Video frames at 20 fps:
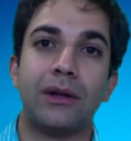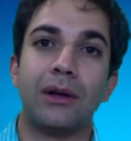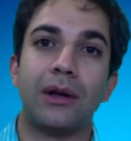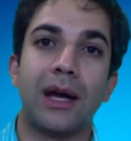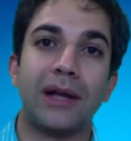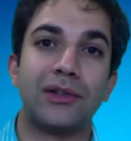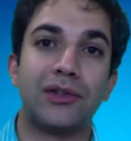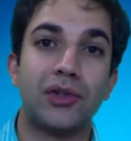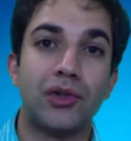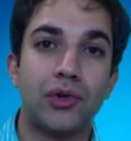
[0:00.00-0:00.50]

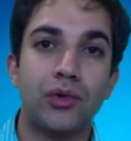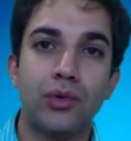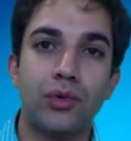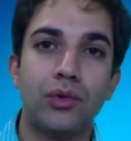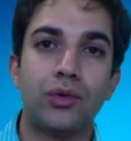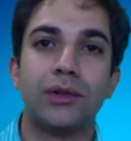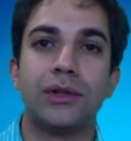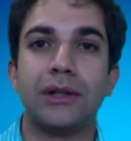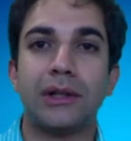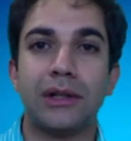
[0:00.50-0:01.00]

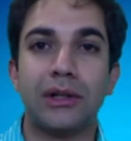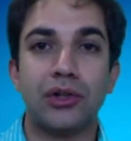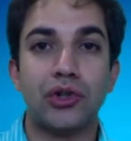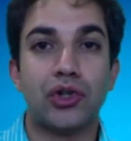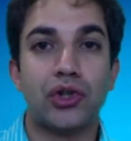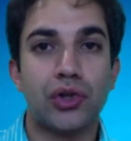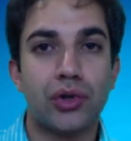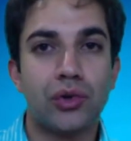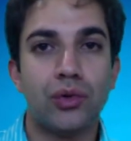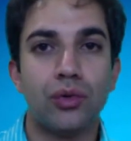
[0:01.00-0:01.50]
attuned and in
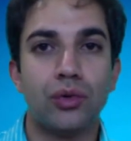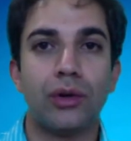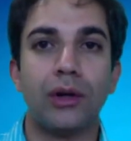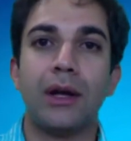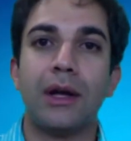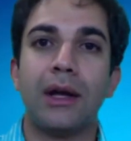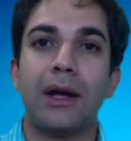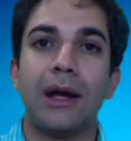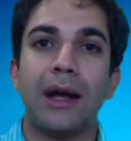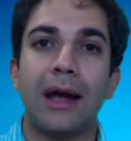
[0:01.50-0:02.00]
tune
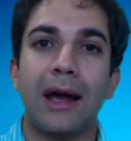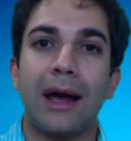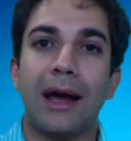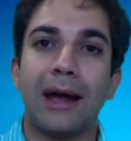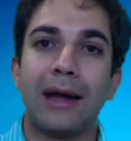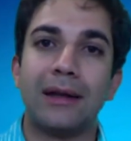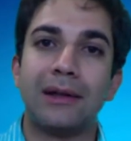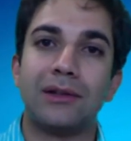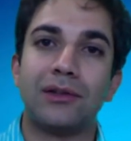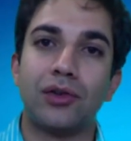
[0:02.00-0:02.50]

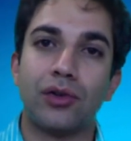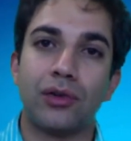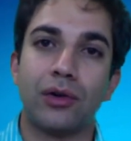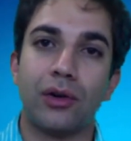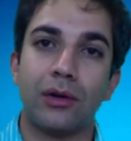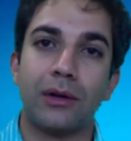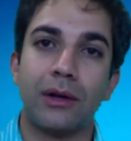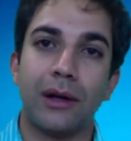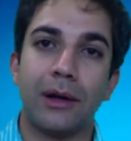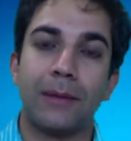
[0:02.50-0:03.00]
and
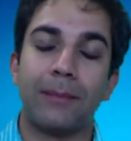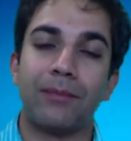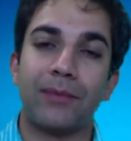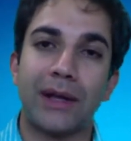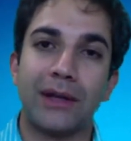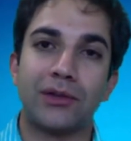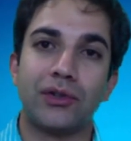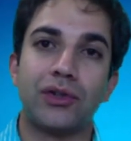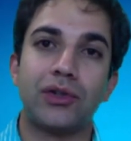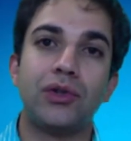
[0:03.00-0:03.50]

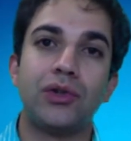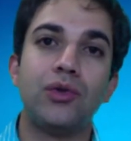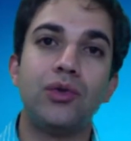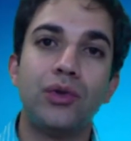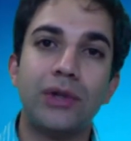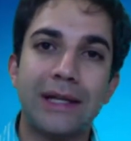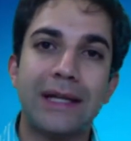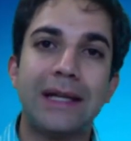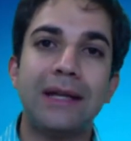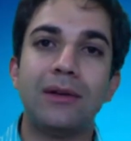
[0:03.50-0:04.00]

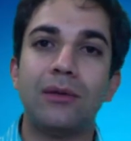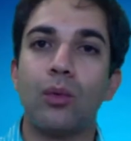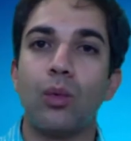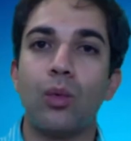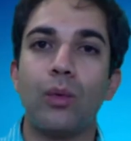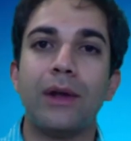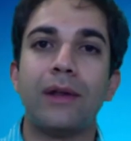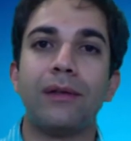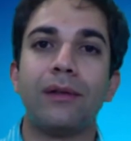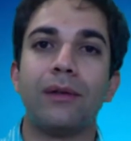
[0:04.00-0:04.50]
tuned in
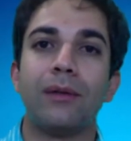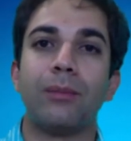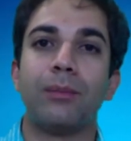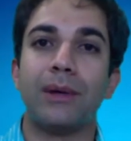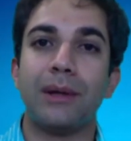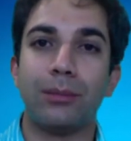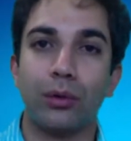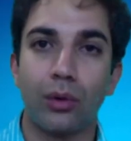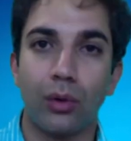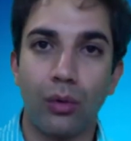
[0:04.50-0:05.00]
with
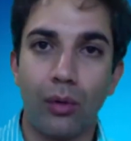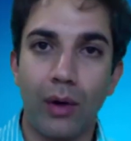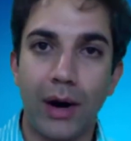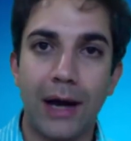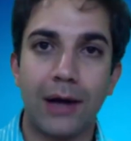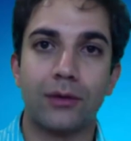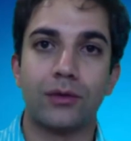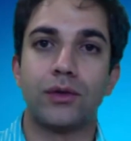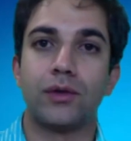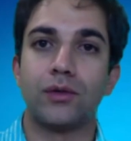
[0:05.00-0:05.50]
people
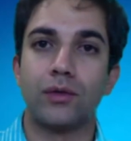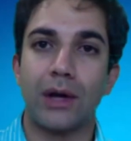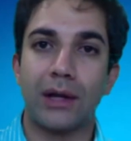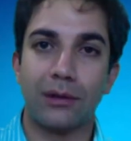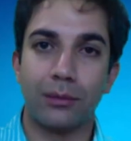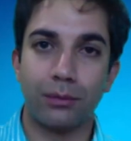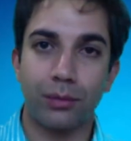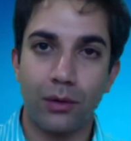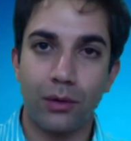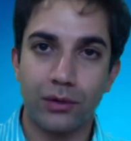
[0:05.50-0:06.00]
around you
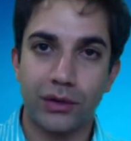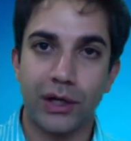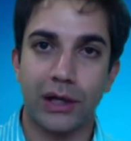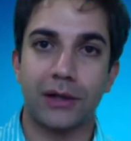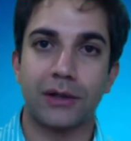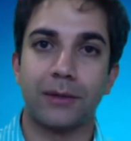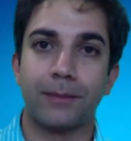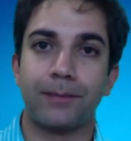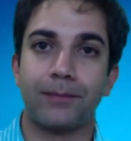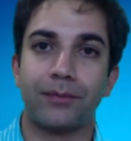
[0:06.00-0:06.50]
and the project
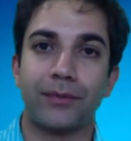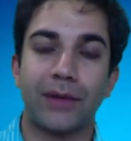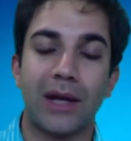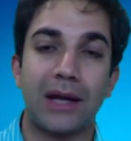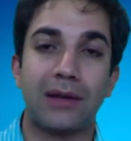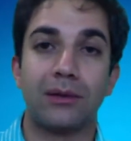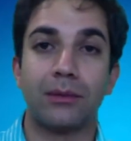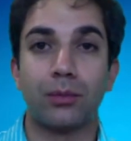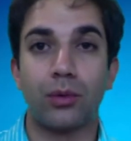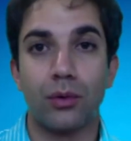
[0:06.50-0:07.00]

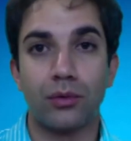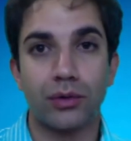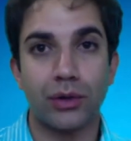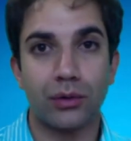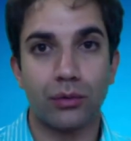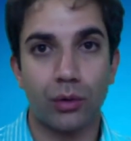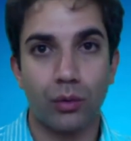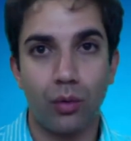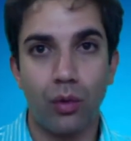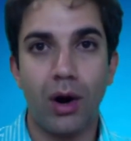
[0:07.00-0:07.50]

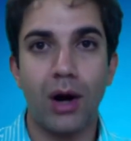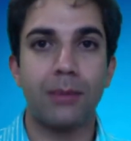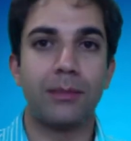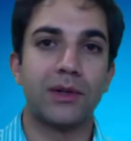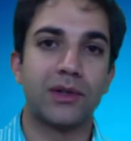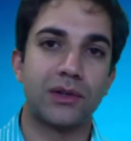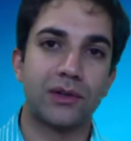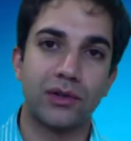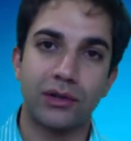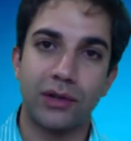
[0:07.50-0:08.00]

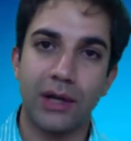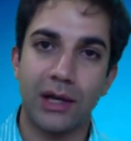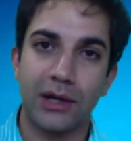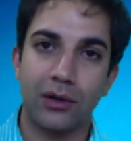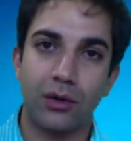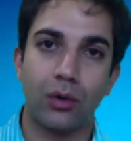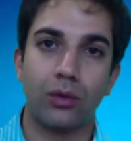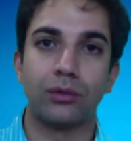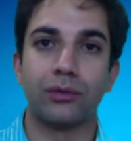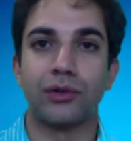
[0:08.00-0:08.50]
requirements,
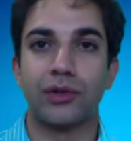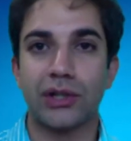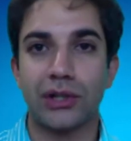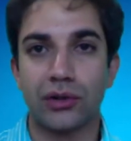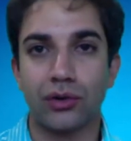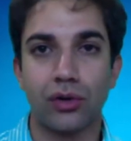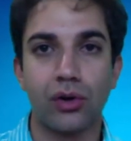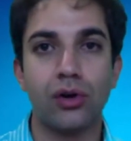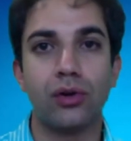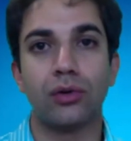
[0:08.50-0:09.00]
stakeholders,
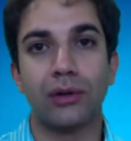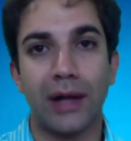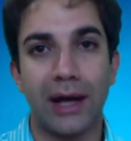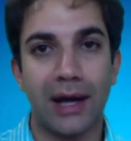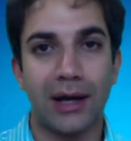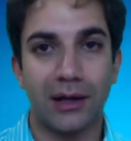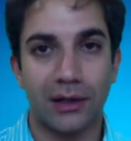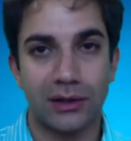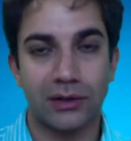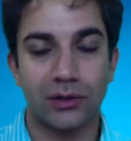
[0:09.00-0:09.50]
internal
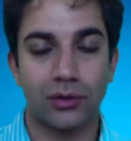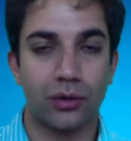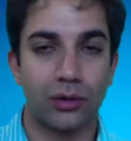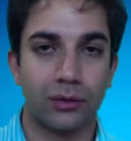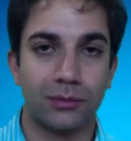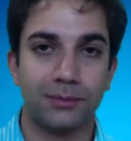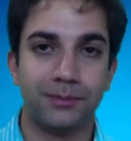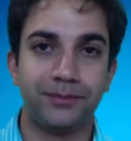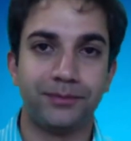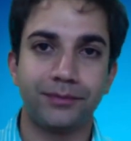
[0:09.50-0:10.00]
and external.
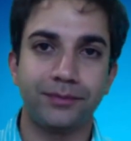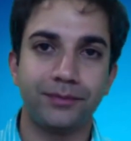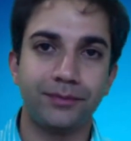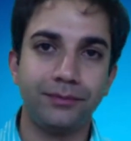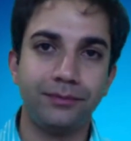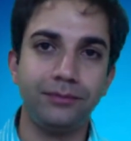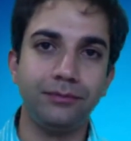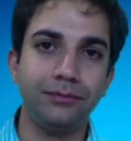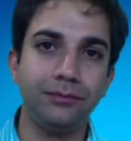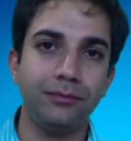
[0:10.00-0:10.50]

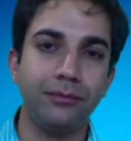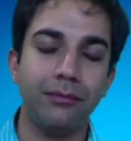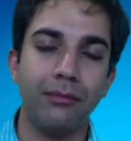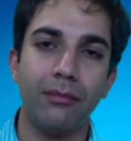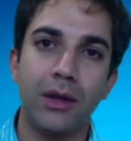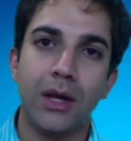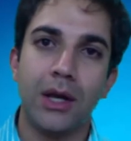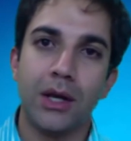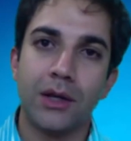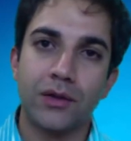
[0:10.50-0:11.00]

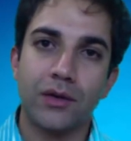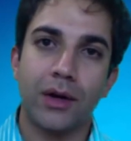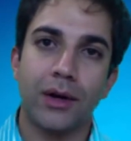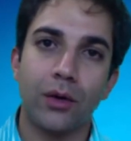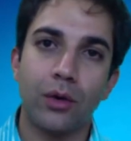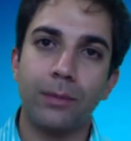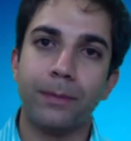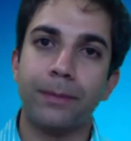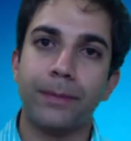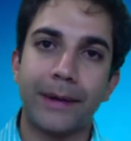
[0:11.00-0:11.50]
So I
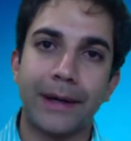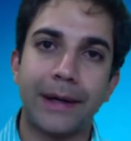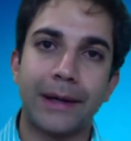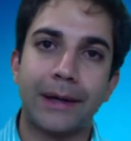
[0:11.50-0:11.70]
hope